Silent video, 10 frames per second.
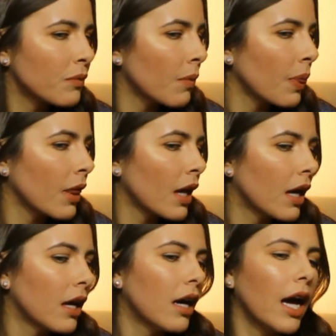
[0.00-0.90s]

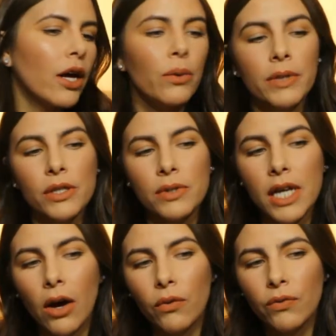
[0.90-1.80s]

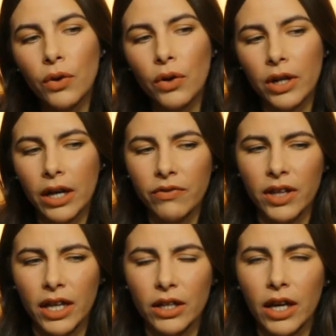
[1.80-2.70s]
I hope this was
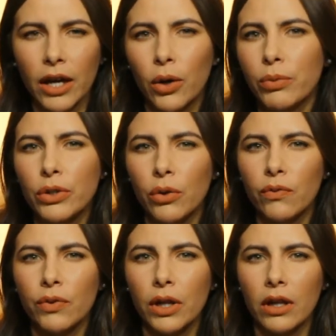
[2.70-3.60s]
helpful, and
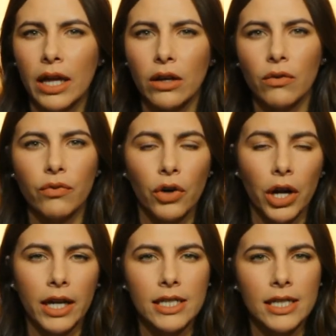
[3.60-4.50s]
I hope you don't feel
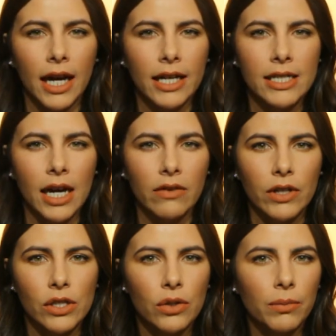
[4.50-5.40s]
like afraid to
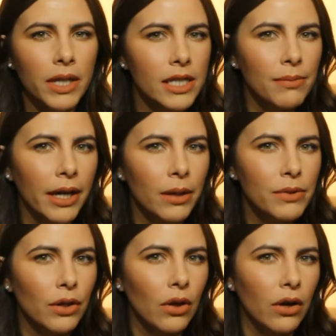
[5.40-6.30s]
kind of dive into it,
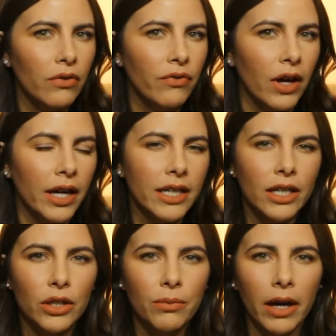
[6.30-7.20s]
because makeup's a lot
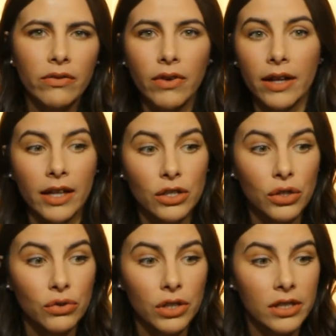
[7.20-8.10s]
of fun and you
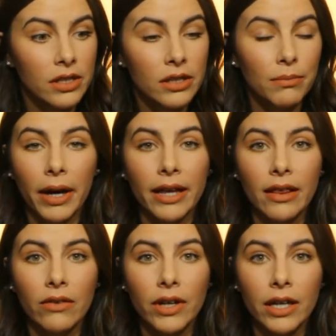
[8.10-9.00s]
might find that you
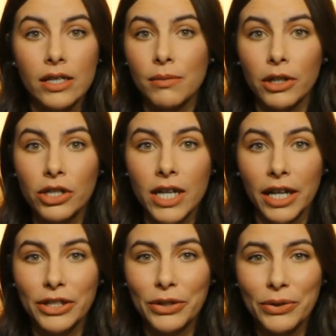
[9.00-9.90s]
just might love it
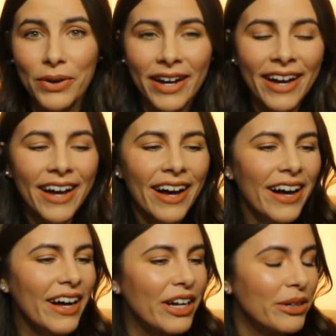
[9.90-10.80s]
as much as I
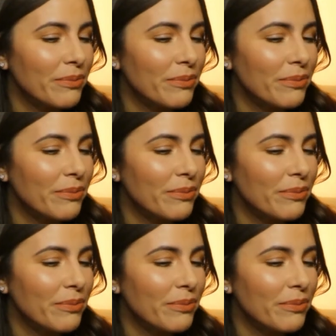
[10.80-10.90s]
do.